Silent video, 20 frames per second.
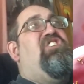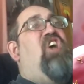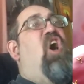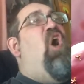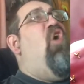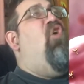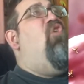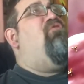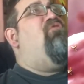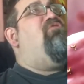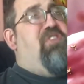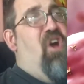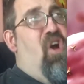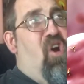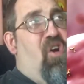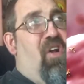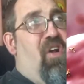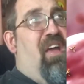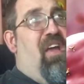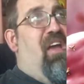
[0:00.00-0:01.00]
so
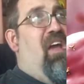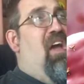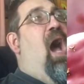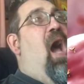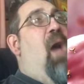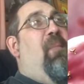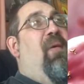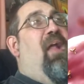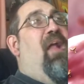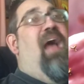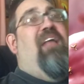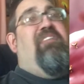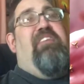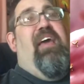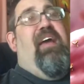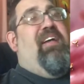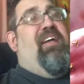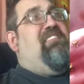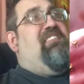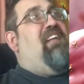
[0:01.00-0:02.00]
dirty. I mean, I
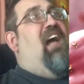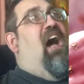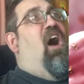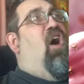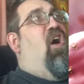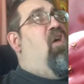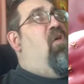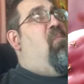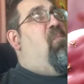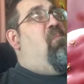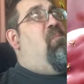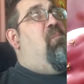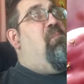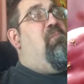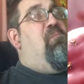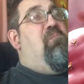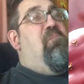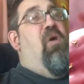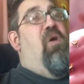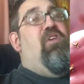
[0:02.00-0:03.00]
take a shower
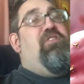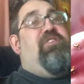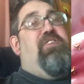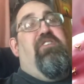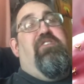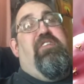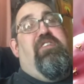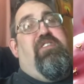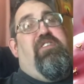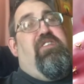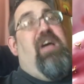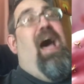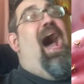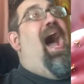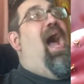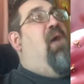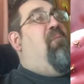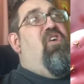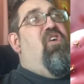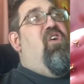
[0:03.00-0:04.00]
most of the
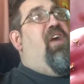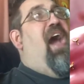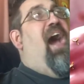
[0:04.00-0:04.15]
time. You